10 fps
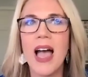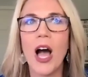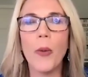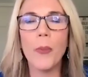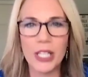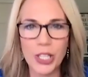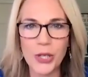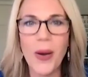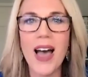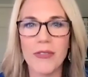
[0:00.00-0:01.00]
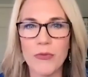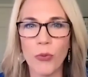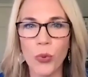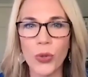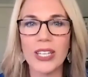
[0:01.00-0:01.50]
helping you have
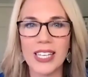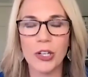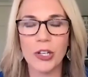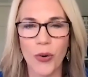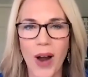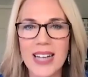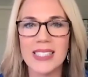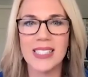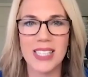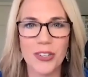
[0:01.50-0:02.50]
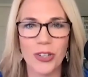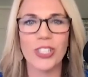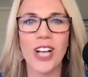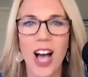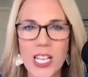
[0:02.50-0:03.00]
really Christ
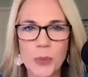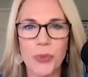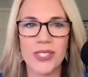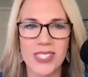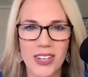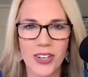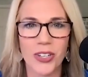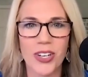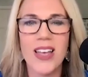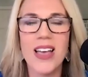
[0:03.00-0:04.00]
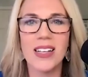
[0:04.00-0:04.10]
centered, gospel centered